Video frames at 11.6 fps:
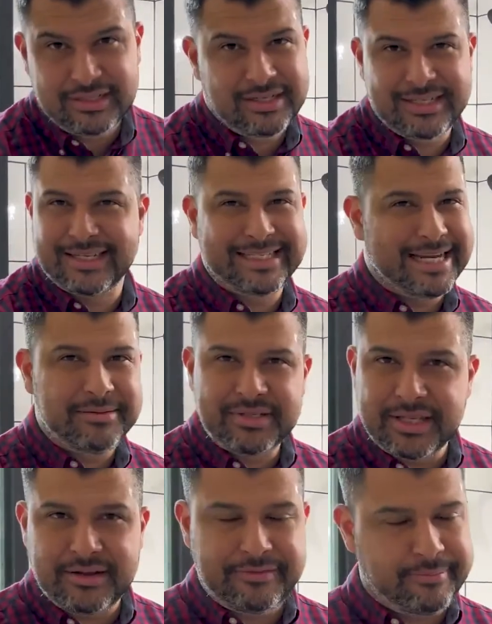it's the same
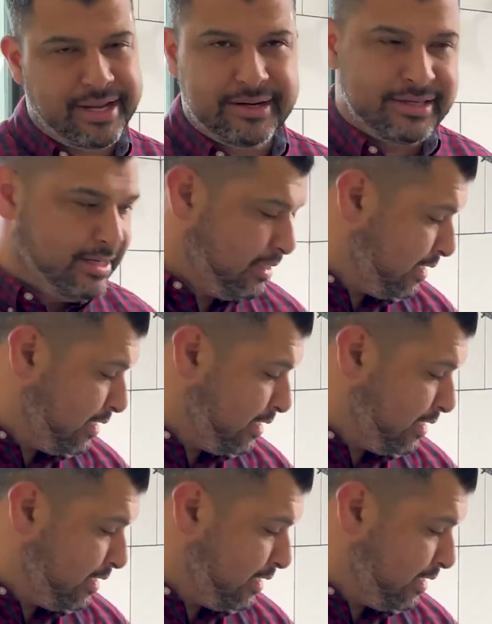stuff, man.